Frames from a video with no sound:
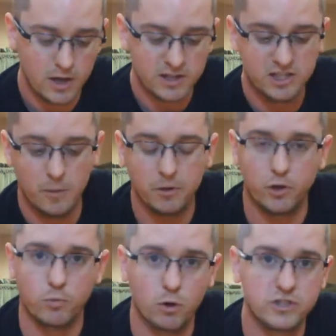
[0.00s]
Typically,
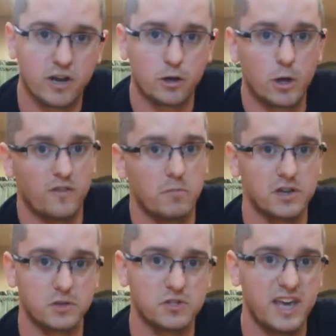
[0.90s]
rotator cuff
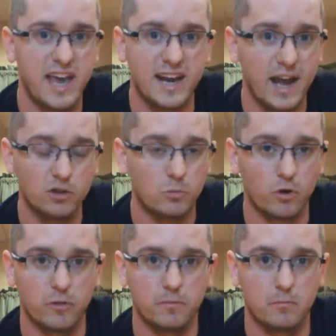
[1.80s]
muscles can't handle
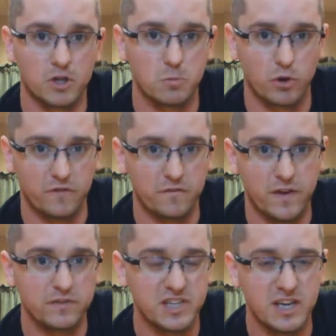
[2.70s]
much more than
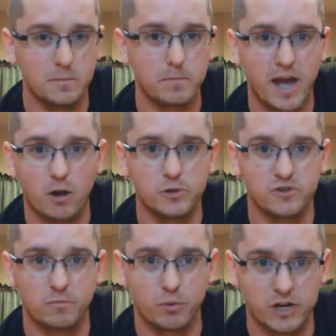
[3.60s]
15 pounds of
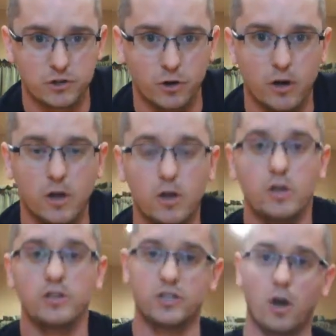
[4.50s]
pressure.
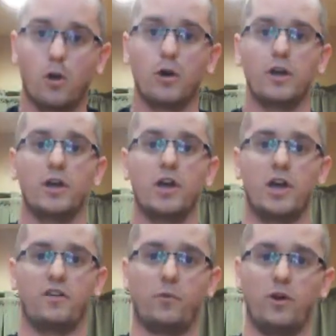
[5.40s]
So
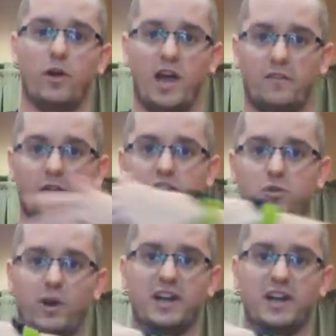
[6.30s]
if we don't have a serratus